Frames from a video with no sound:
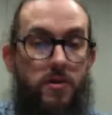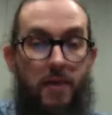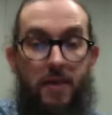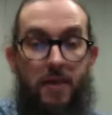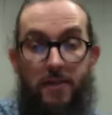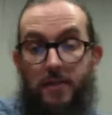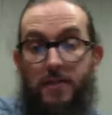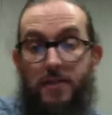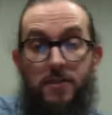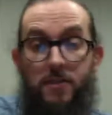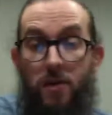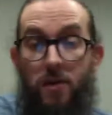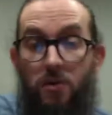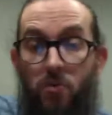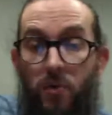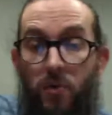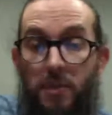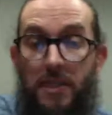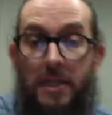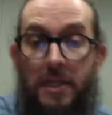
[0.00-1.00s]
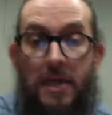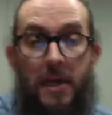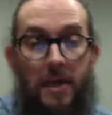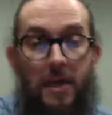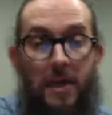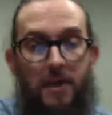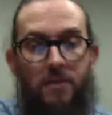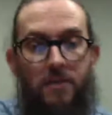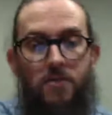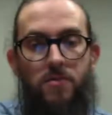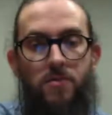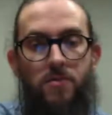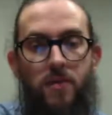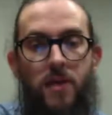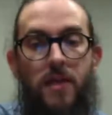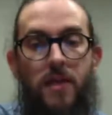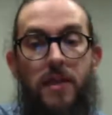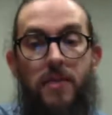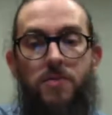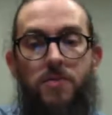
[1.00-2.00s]
least not the way that I like
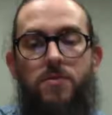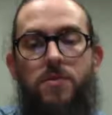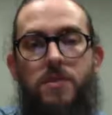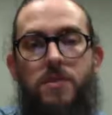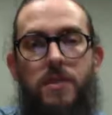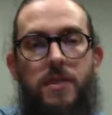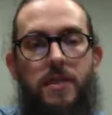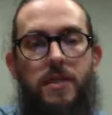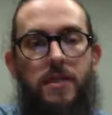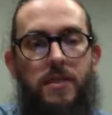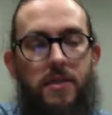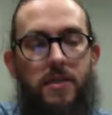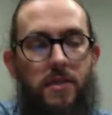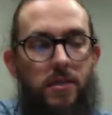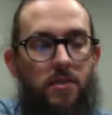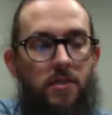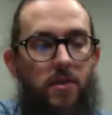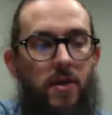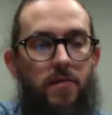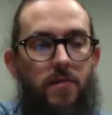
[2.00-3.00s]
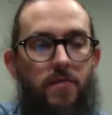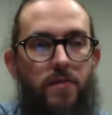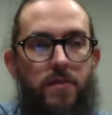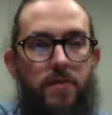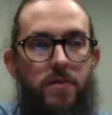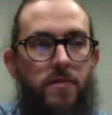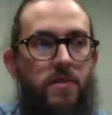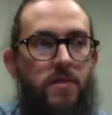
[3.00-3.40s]
to see it. You know, I feel,